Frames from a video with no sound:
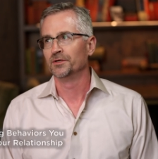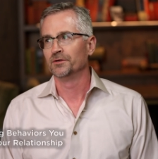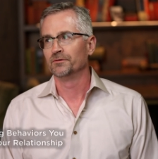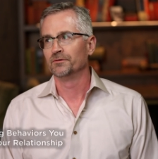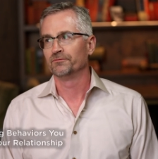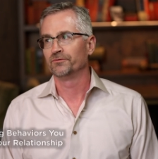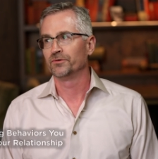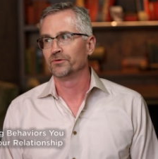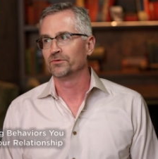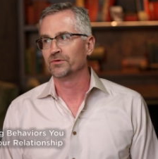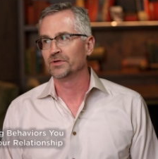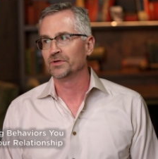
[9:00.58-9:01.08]

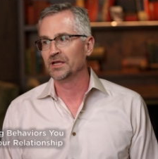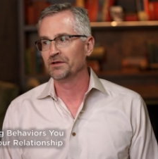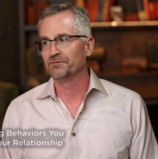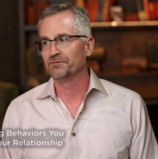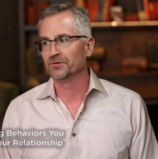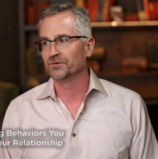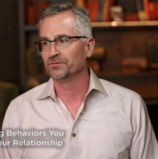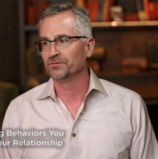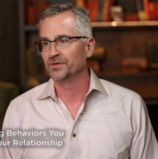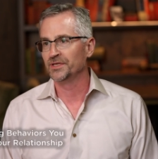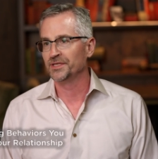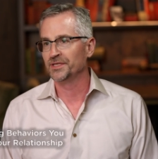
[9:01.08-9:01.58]
for
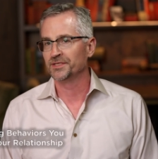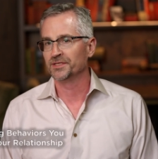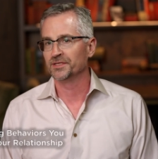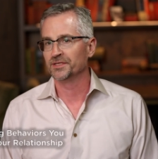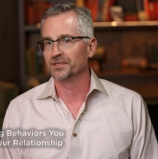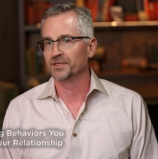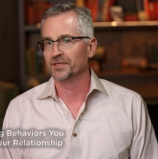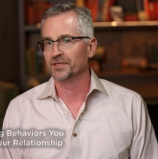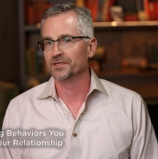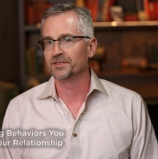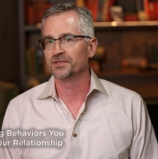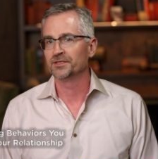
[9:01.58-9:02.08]
whatever reason,
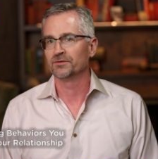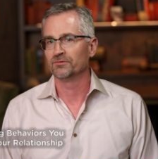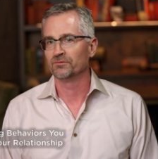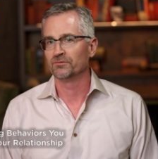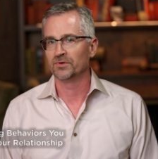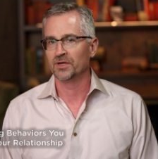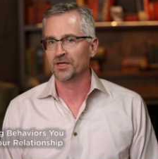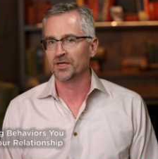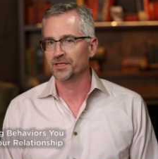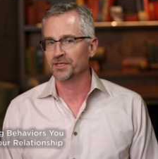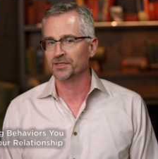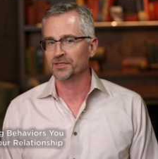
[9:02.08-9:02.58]
isn't
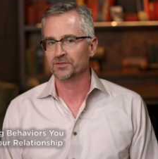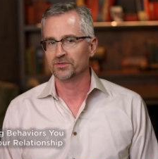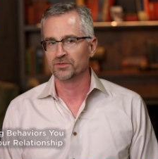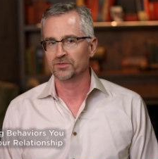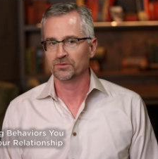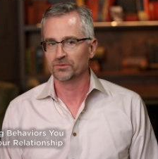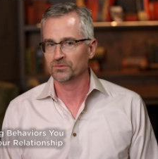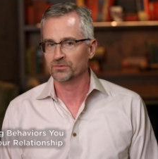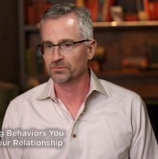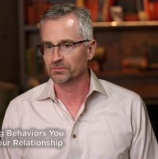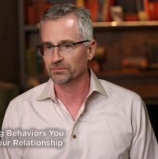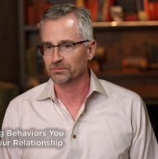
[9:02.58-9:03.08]
wanting
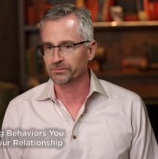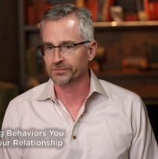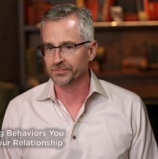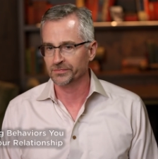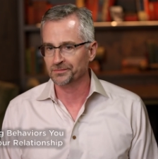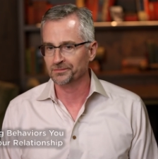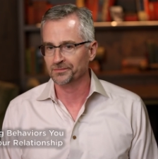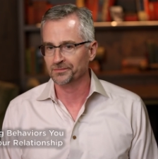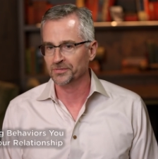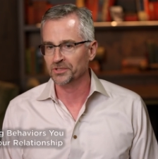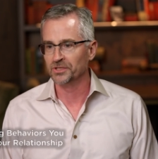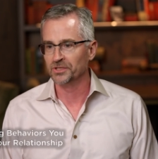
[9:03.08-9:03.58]
to
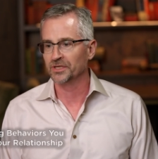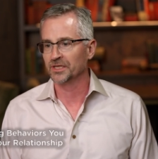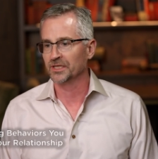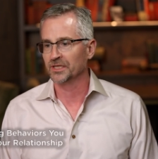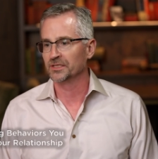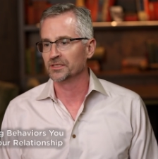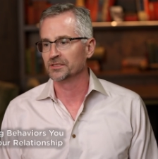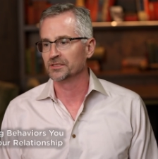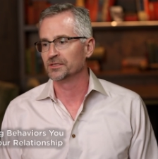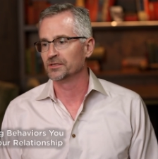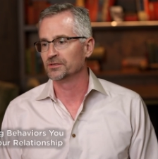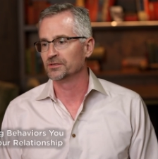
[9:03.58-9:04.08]
look at
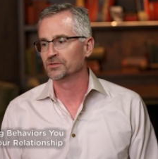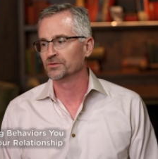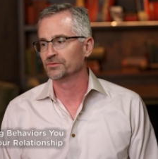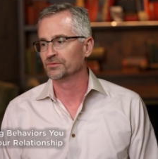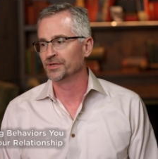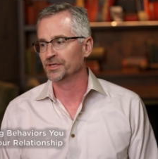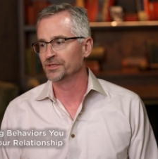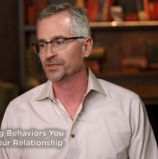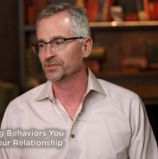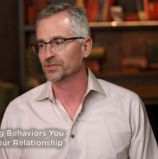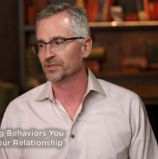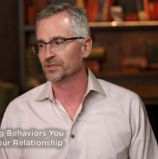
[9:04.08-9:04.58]
the
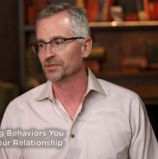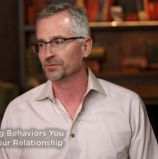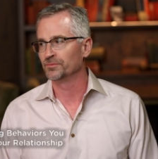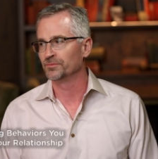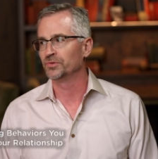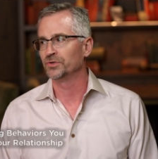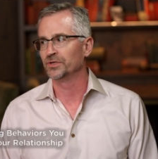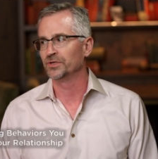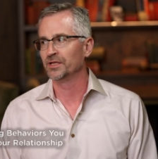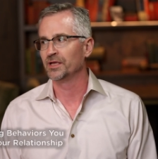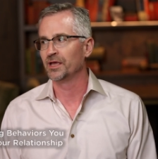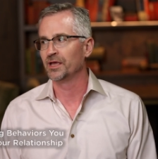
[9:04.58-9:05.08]
situation and
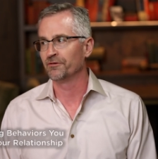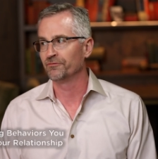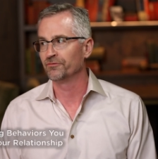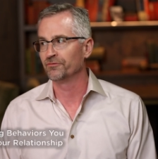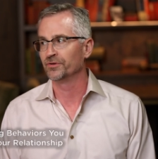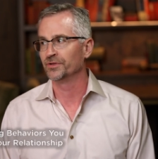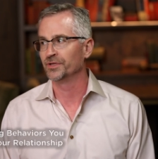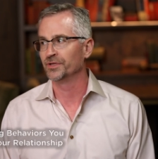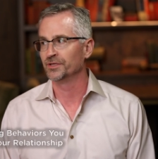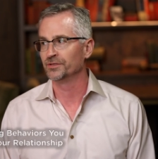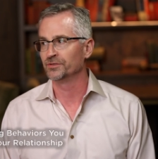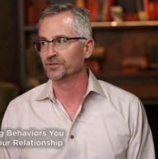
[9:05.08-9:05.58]
put
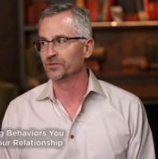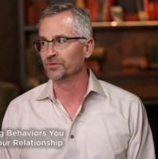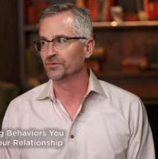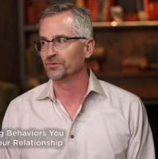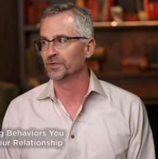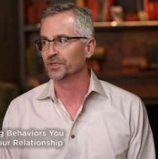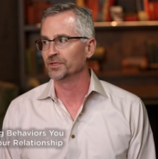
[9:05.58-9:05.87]
effort into